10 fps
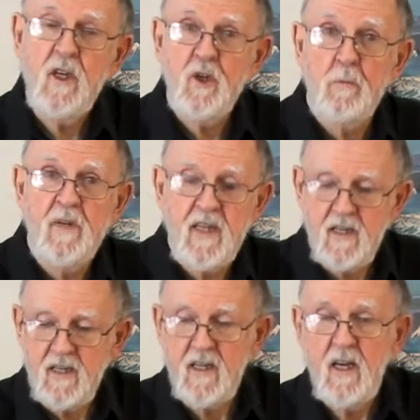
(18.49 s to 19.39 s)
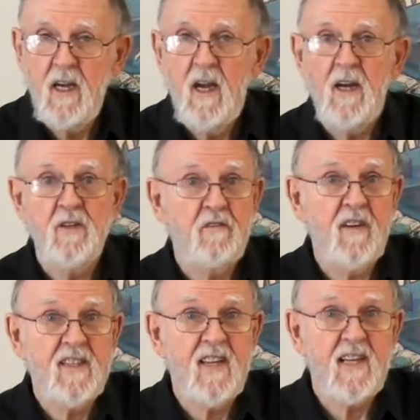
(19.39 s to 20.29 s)
your beginning and your
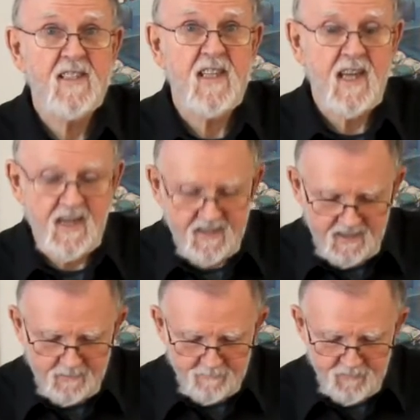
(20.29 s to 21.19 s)
fantastic ending.